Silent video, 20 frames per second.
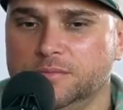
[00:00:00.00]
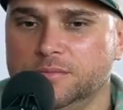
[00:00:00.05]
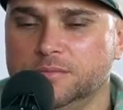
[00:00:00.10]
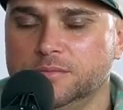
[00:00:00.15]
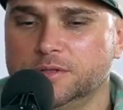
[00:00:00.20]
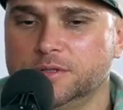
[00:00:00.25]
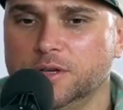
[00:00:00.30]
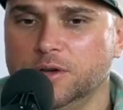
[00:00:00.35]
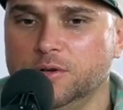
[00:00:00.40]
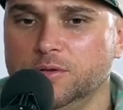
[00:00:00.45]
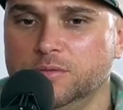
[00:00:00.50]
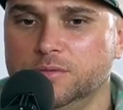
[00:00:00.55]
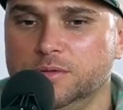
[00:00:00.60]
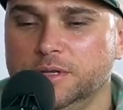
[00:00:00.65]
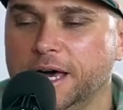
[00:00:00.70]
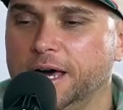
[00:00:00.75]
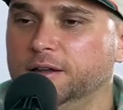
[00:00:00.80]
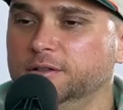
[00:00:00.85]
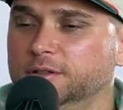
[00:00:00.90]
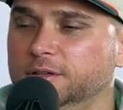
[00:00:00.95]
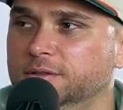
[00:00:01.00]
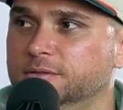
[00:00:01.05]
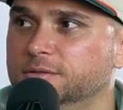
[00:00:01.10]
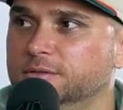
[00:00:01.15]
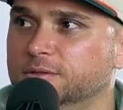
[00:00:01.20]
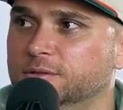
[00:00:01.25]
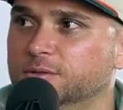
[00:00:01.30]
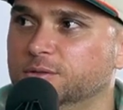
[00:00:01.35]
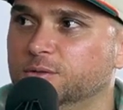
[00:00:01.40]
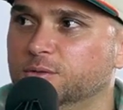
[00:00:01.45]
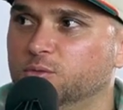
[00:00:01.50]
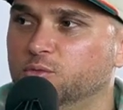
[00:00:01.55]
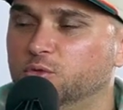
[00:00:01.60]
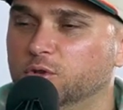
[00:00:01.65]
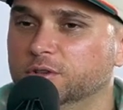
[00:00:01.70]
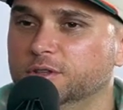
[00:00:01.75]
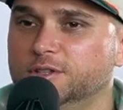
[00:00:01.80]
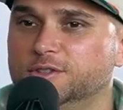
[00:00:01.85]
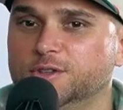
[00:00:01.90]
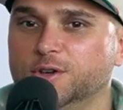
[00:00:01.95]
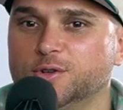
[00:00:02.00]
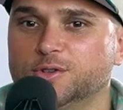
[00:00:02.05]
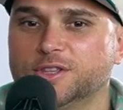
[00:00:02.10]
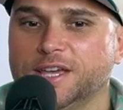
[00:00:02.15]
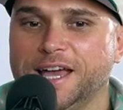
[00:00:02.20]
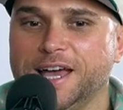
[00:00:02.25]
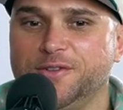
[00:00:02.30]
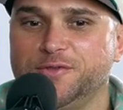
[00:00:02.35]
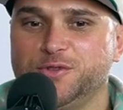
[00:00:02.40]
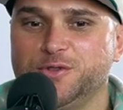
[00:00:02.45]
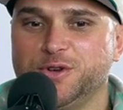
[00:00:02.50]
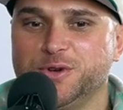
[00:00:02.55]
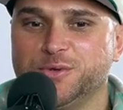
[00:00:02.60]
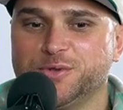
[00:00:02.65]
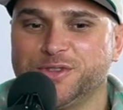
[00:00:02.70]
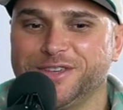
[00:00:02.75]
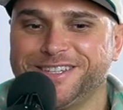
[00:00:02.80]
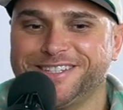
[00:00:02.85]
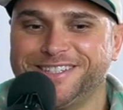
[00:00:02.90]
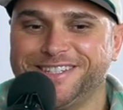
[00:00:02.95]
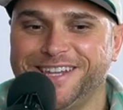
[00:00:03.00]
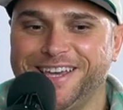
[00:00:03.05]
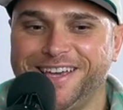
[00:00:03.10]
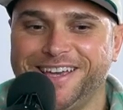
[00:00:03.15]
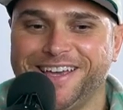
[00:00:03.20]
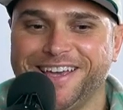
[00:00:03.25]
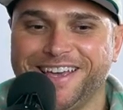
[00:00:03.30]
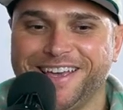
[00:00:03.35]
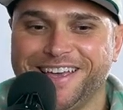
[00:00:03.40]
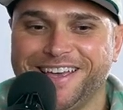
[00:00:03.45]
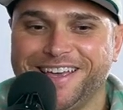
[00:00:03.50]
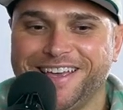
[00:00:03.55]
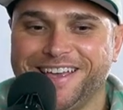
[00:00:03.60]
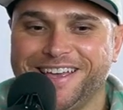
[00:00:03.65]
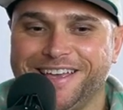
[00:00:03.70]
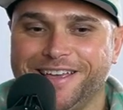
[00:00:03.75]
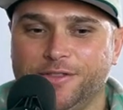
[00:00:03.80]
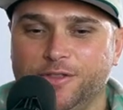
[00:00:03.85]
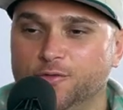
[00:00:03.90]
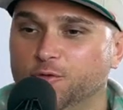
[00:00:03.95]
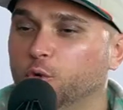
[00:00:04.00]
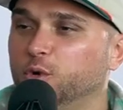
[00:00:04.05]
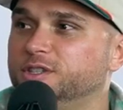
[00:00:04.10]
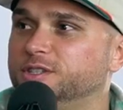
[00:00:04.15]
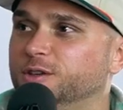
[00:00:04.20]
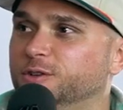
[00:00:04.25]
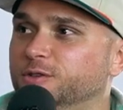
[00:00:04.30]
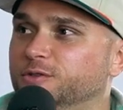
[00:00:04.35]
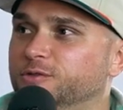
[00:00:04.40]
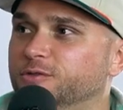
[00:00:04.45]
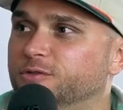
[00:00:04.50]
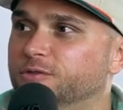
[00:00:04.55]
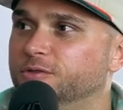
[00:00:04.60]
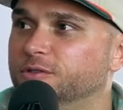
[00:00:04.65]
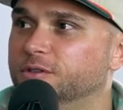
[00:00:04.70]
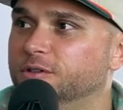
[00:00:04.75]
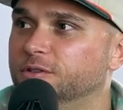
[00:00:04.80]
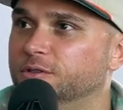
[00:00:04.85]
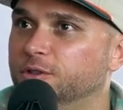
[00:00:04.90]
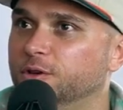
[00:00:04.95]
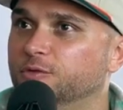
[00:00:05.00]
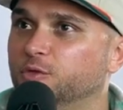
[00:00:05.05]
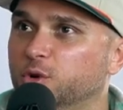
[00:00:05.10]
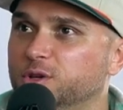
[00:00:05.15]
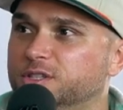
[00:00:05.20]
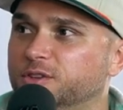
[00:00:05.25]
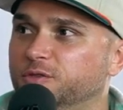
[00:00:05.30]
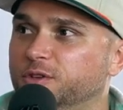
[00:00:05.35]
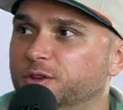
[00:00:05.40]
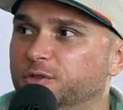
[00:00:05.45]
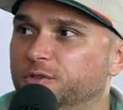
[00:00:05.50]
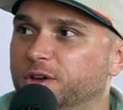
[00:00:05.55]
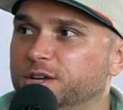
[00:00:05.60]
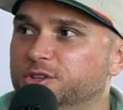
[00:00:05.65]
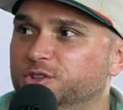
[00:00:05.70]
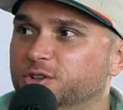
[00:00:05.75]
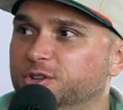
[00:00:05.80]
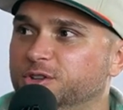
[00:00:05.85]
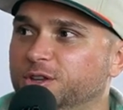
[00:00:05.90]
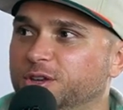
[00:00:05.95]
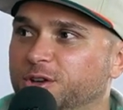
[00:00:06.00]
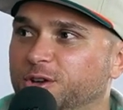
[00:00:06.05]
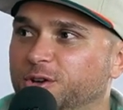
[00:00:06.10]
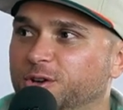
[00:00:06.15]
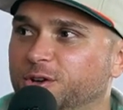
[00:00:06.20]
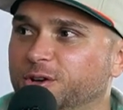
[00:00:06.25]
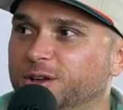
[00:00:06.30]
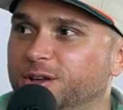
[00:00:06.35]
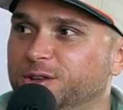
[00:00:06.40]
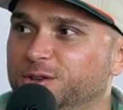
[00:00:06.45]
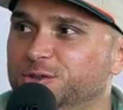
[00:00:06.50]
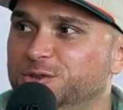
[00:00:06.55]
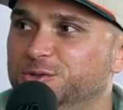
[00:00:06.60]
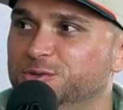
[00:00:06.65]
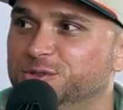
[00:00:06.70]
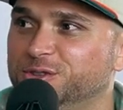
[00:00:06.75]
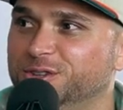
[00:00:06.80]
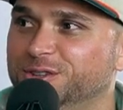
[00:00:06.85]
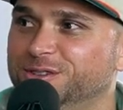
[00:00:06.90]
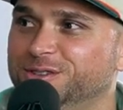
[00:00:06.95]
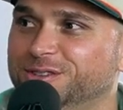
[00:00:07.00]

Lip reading: So Natalie, really stoked to have you here with us today. The voice of innovation here in Houston.